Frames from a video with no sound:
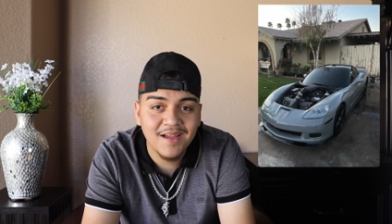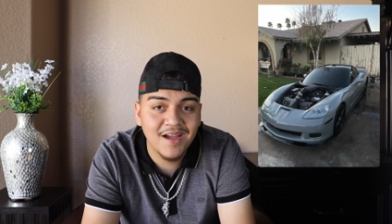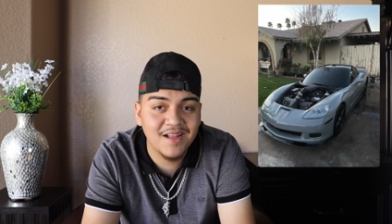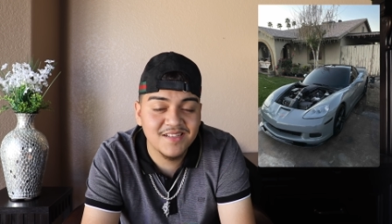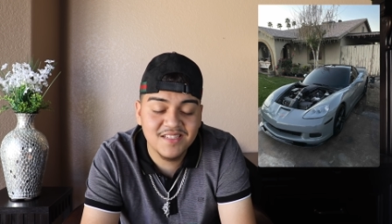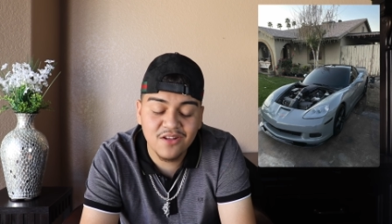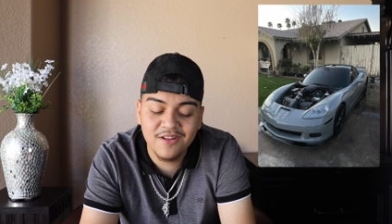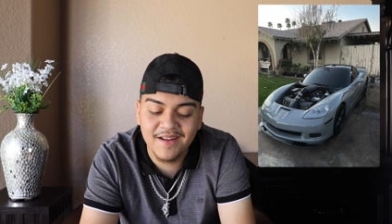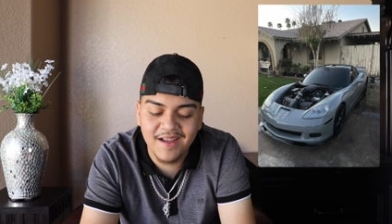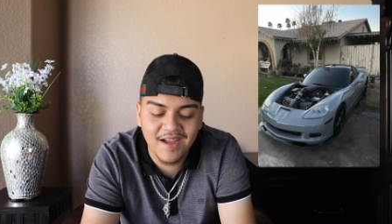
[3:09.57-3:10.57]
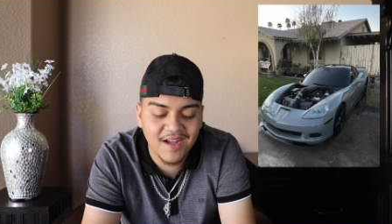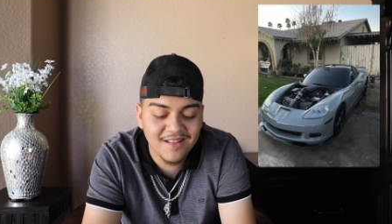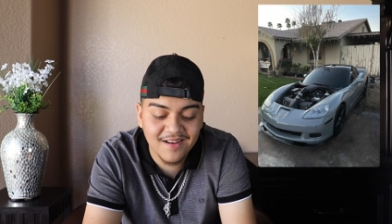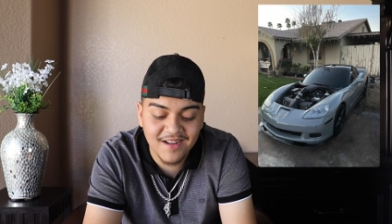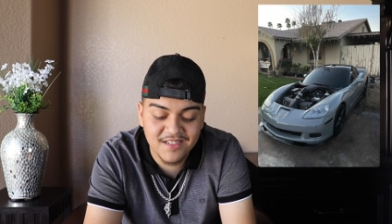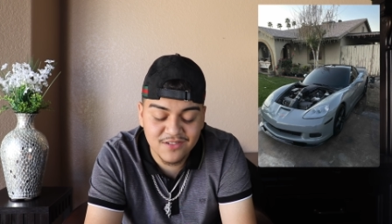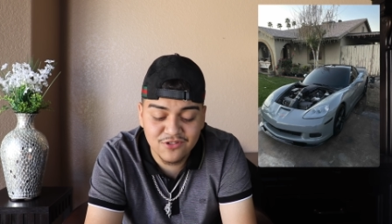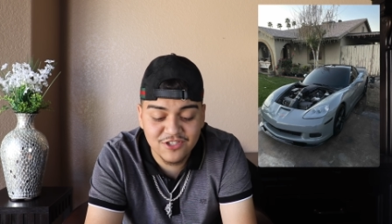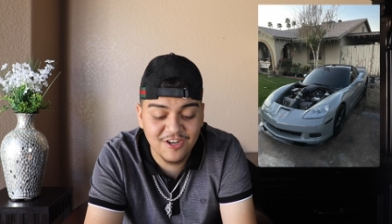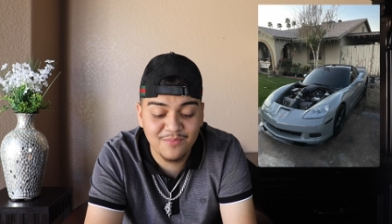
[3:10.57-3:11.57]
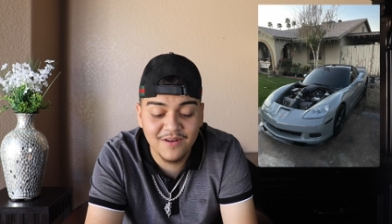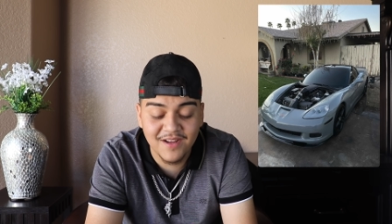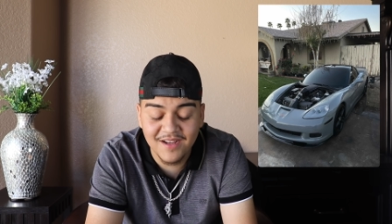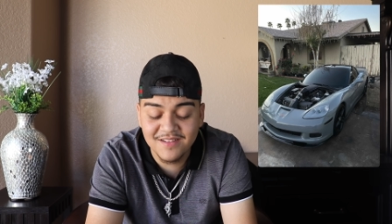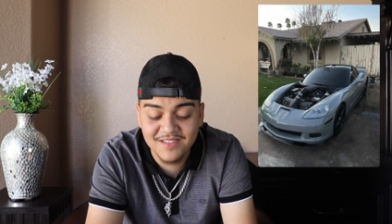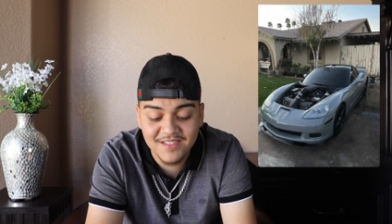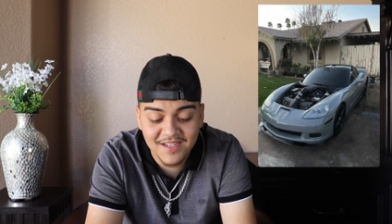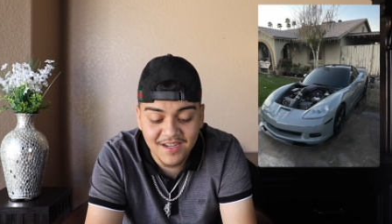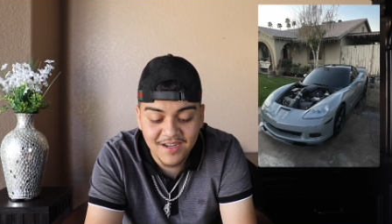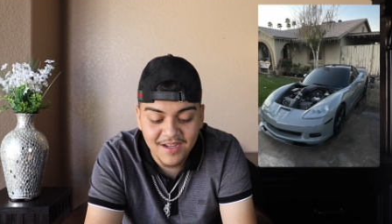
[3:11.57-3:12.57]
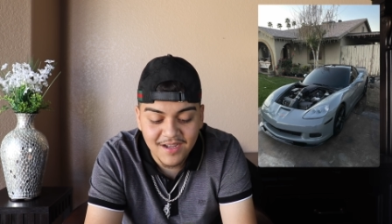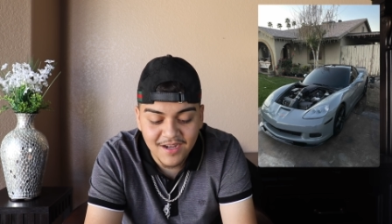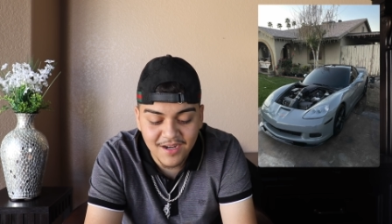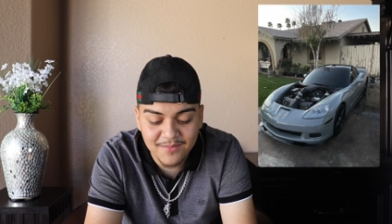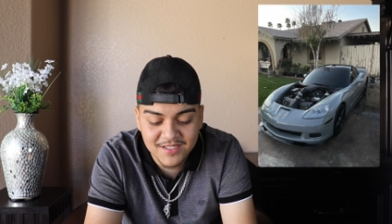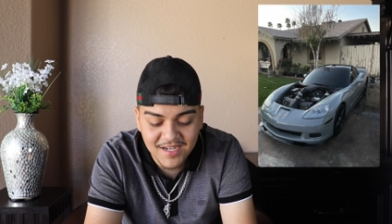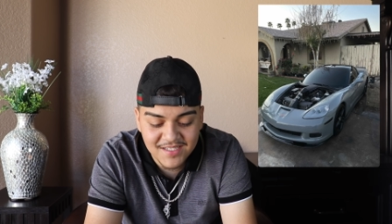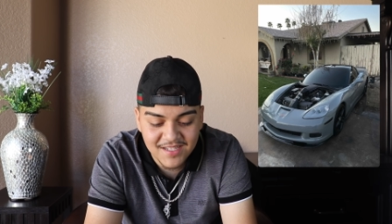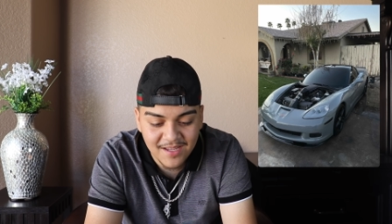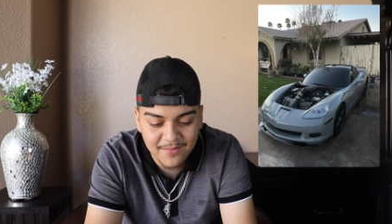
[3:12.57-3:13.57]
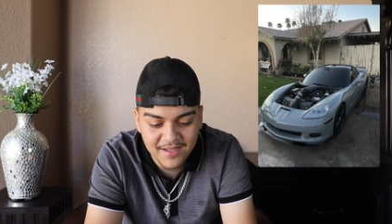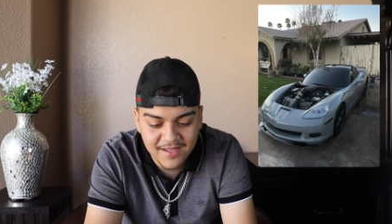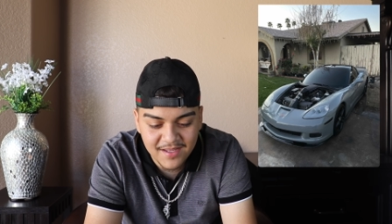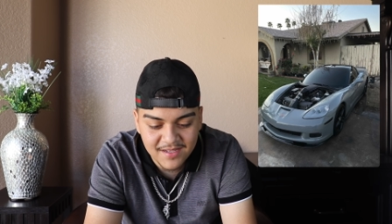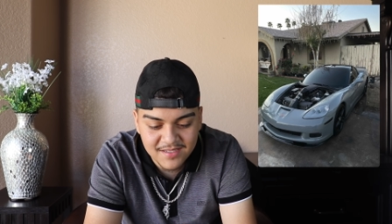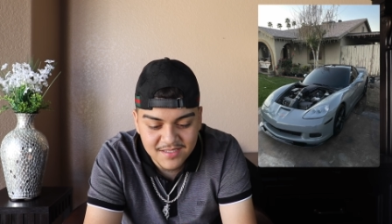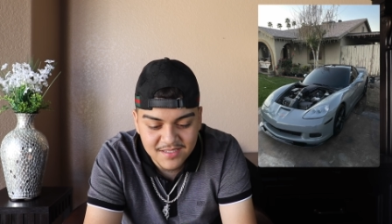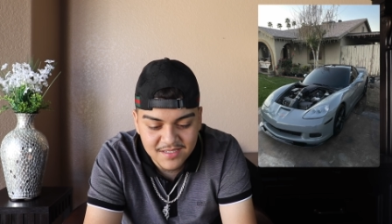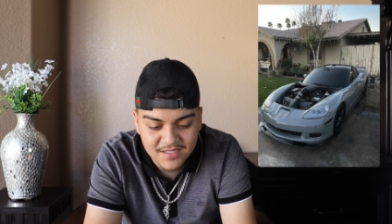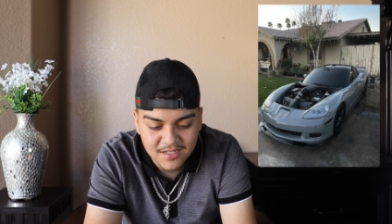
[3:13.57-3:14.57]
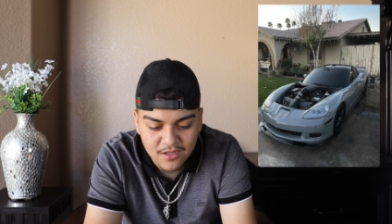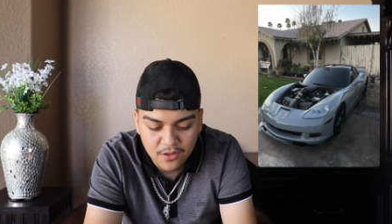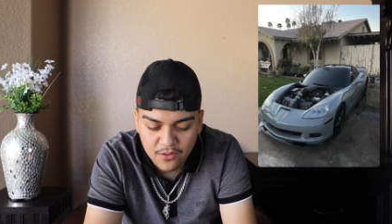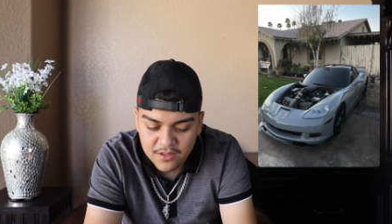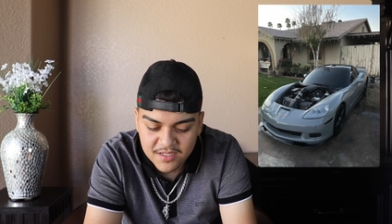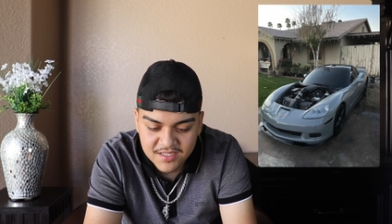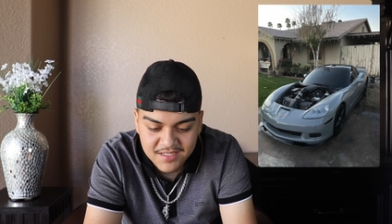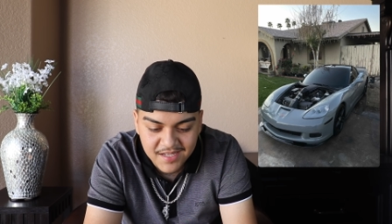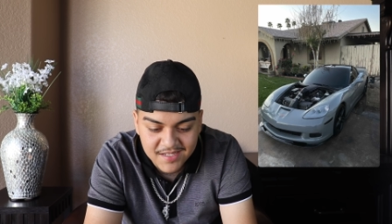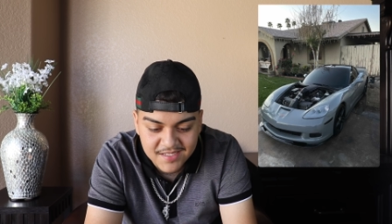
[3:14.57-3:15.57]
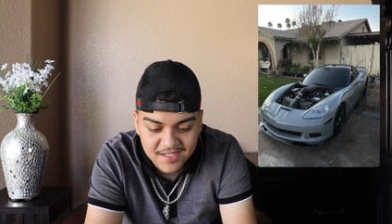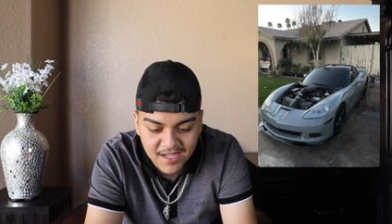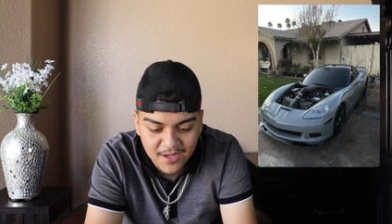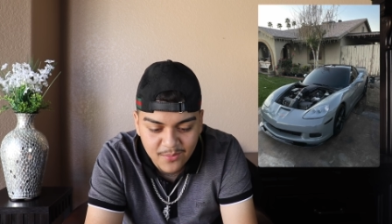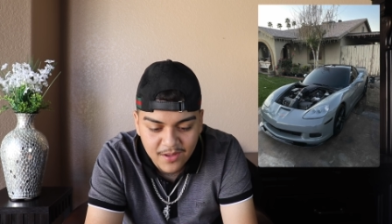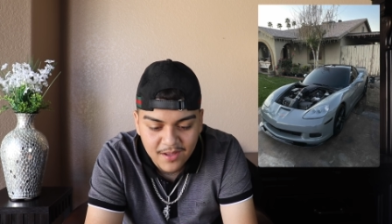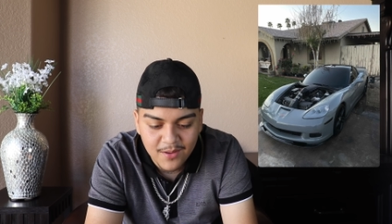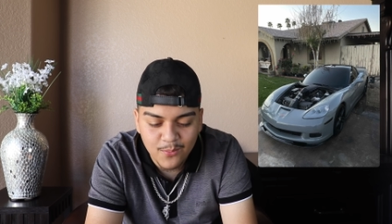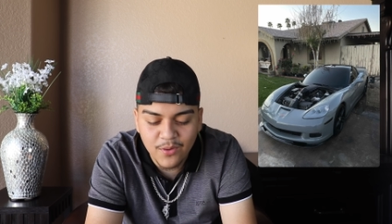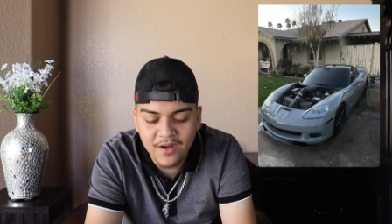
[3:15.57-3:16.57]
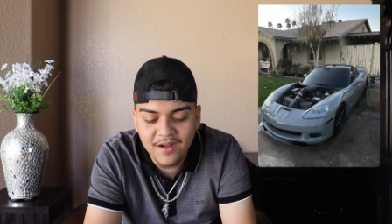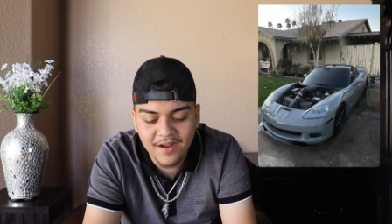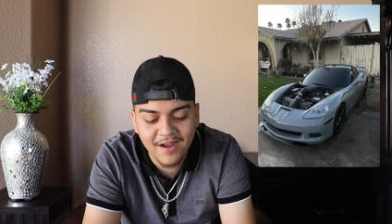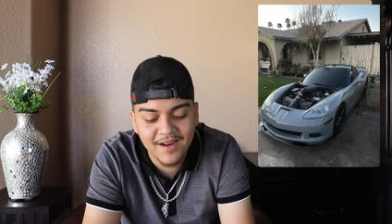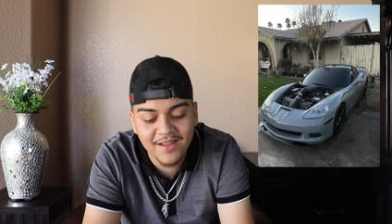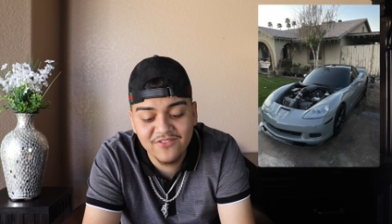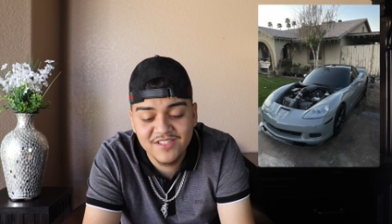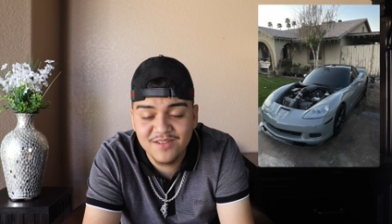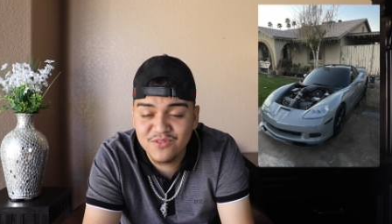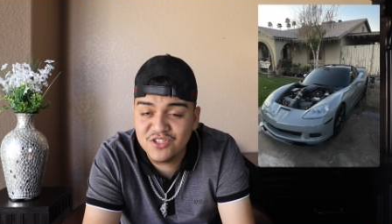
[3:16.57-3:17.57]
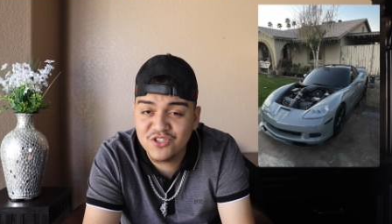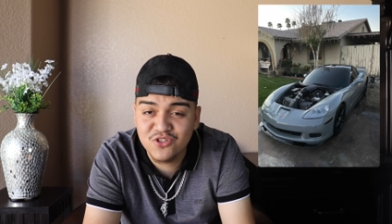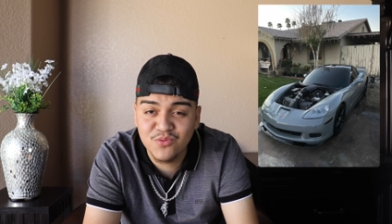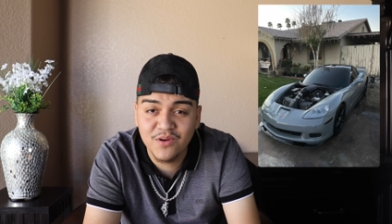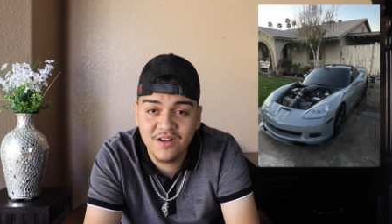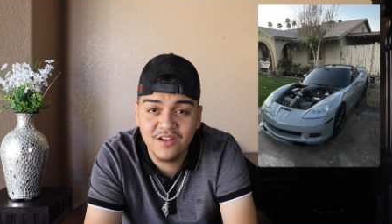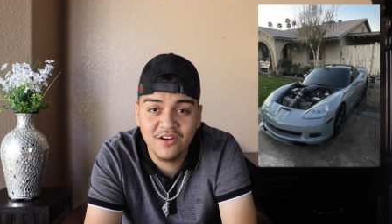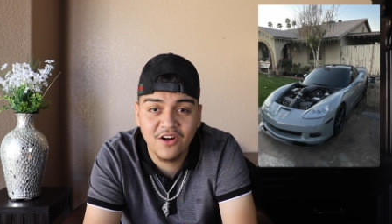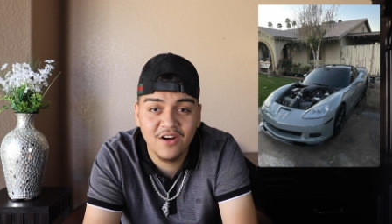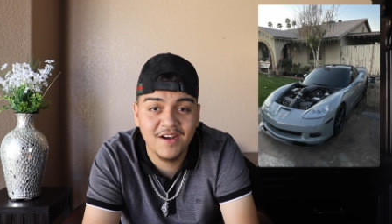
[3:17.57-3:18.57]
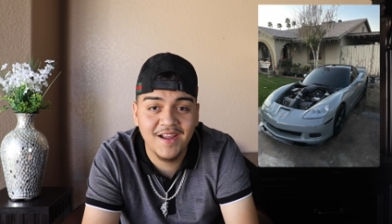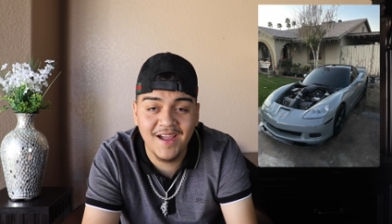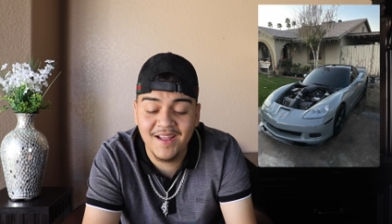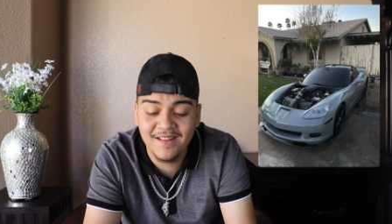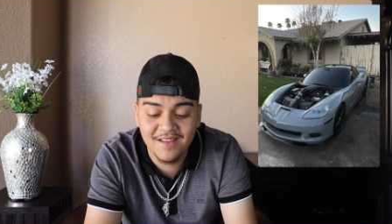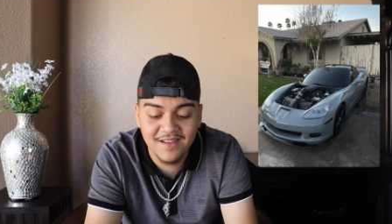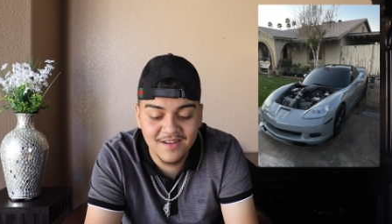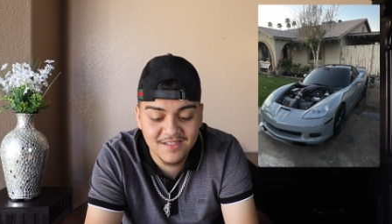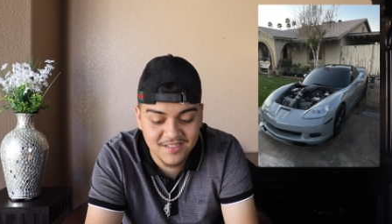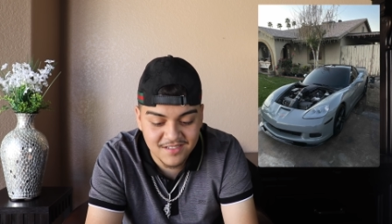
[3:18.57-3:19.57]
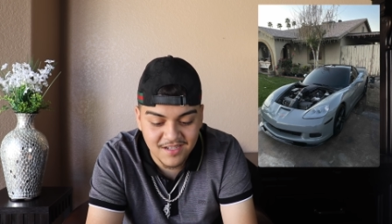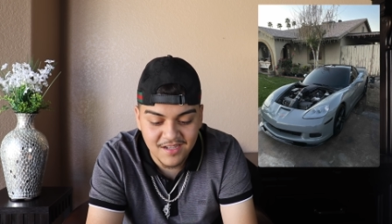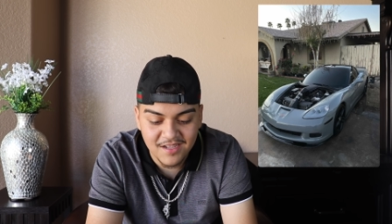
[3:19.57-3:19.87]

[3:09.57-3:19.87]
And it sounded hella nice. It was chopping hella sick. Um, this guy's name is or it doesn't say his name. But I gotta give it to him, it's a super clean car. And it looks,